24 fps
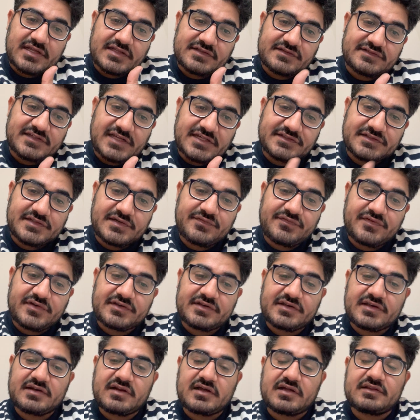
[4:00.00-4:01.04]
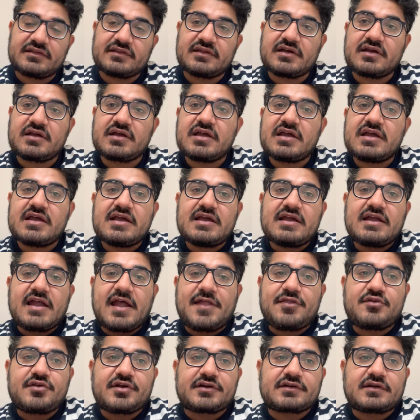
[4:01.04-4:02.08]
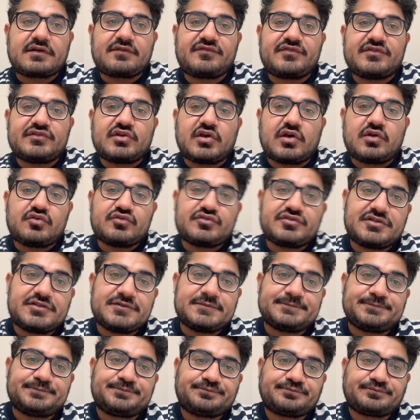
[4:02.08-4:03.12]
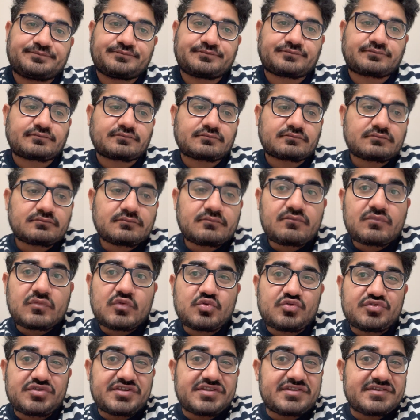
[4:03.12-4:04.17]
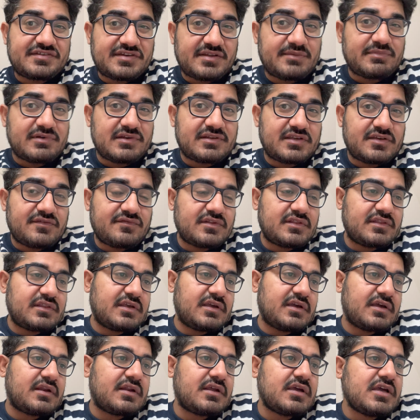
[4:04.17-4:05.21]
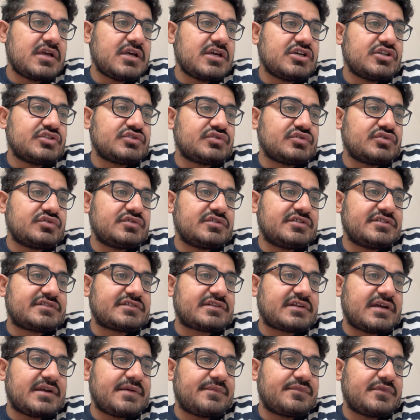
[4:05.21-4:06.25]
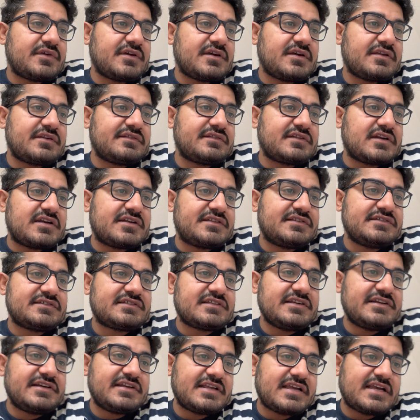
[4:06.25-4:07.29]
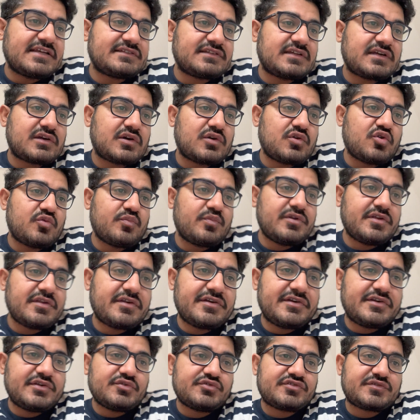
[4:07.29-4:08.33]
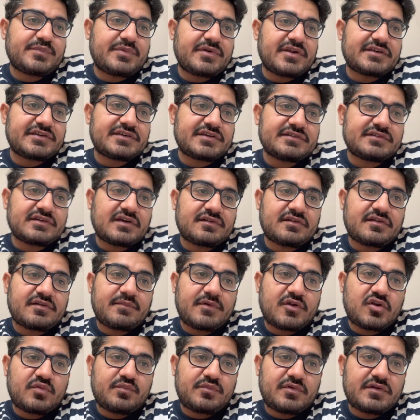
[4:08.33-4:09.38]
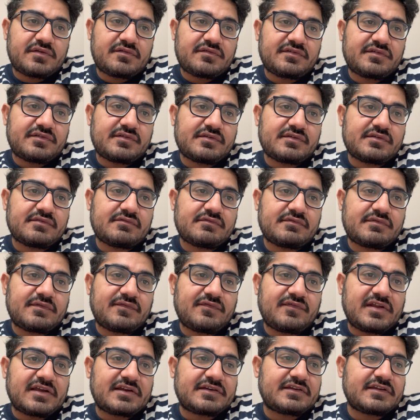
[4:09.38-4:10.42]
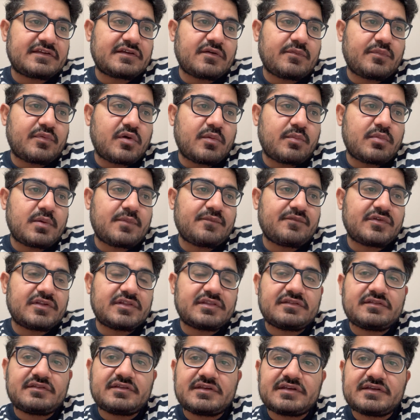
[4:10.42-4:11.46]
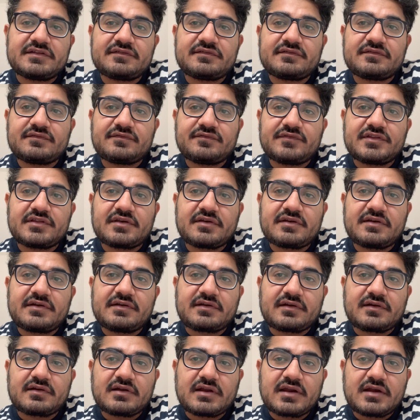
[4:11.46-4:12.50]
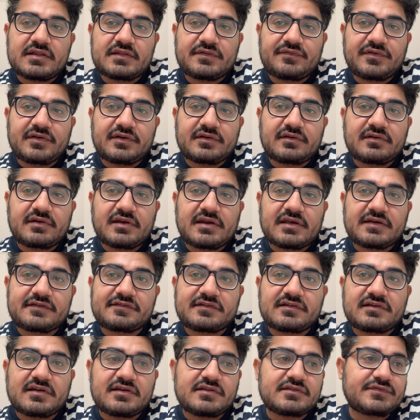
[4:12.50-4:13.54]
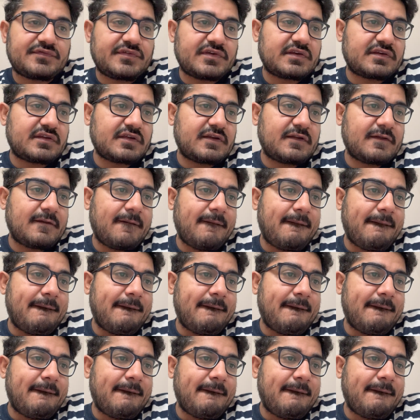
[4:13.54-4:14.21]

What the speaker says: and sensory function on the anorectal physiology. So there is a table given there. So describe the results. This lady has a globally reduced pressure on her manometer, reflecting a problem with her internal anal sphincter and external anal sphincter.